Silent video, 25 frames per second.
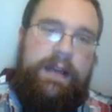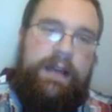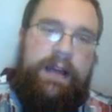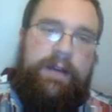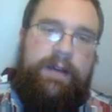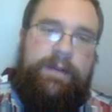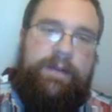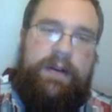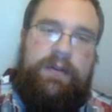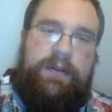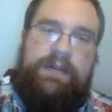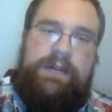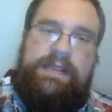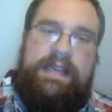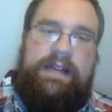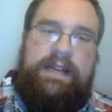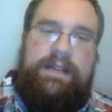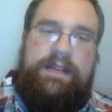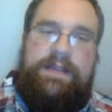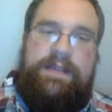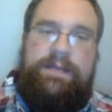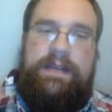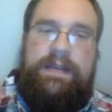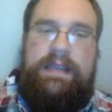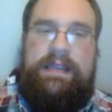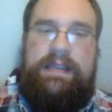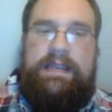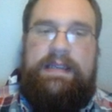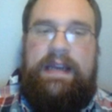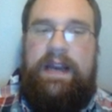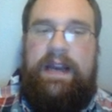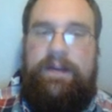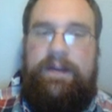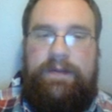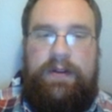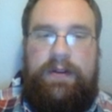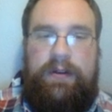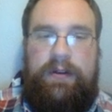Vecor's Talisman is
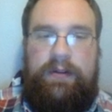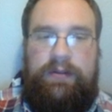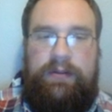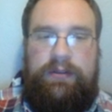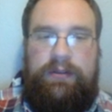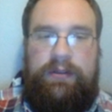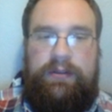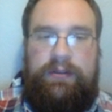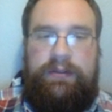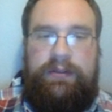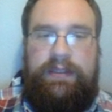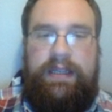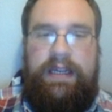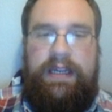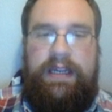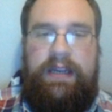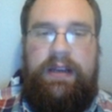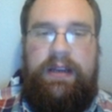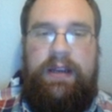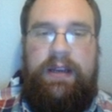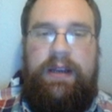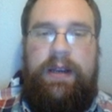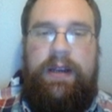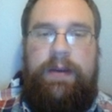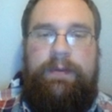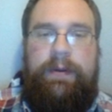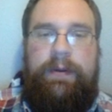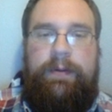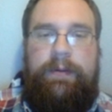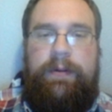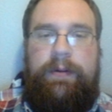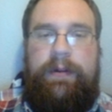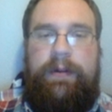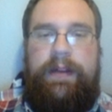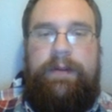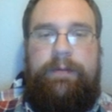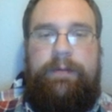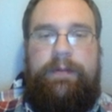Hive Cult only.
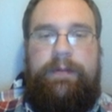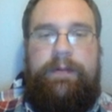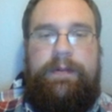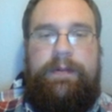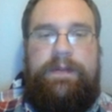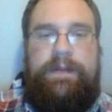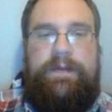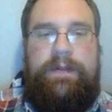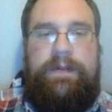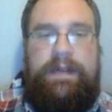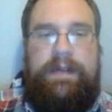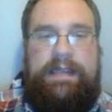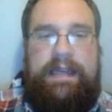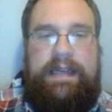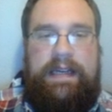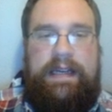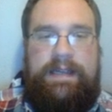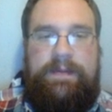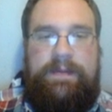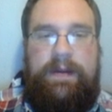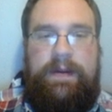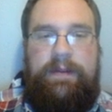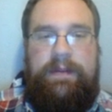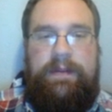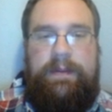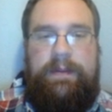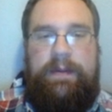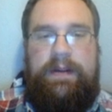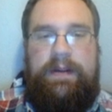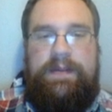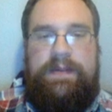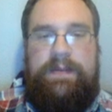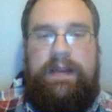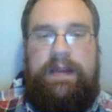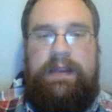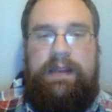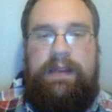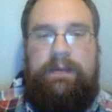Reroll hit rolls for attacks made with the Bear's
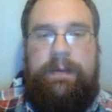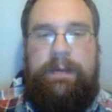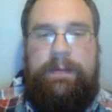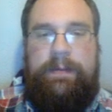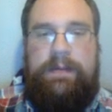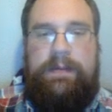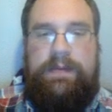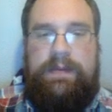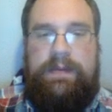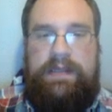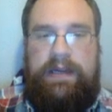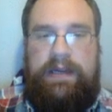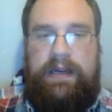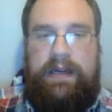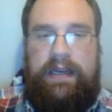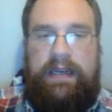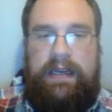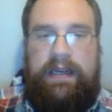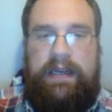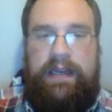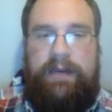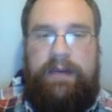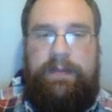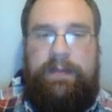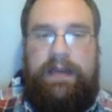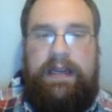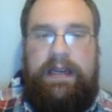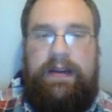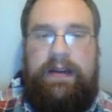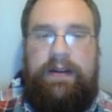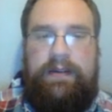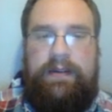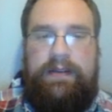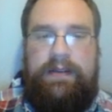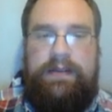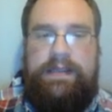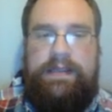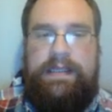melee weapons when targeting enemy
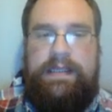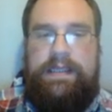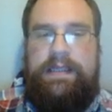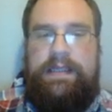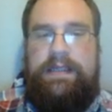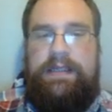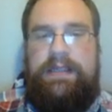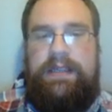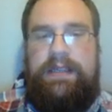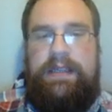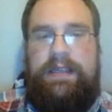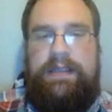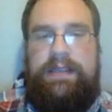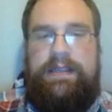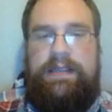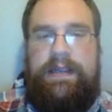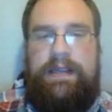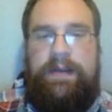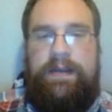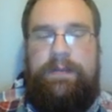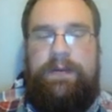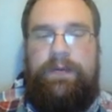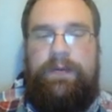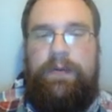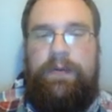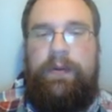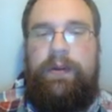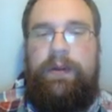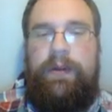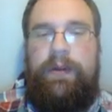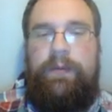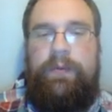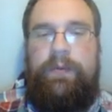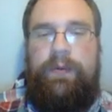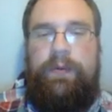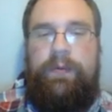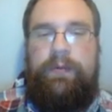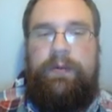characters. In addition, each time you roll a
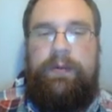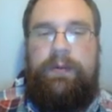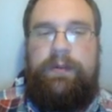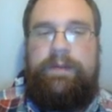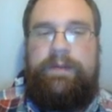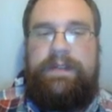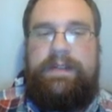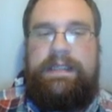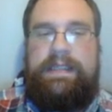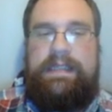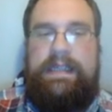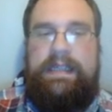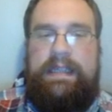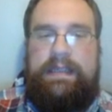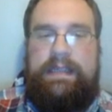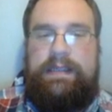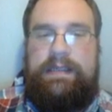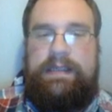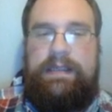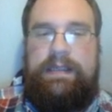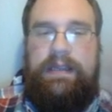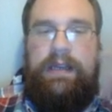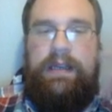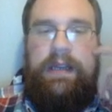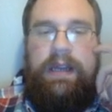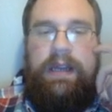wound roll of a 6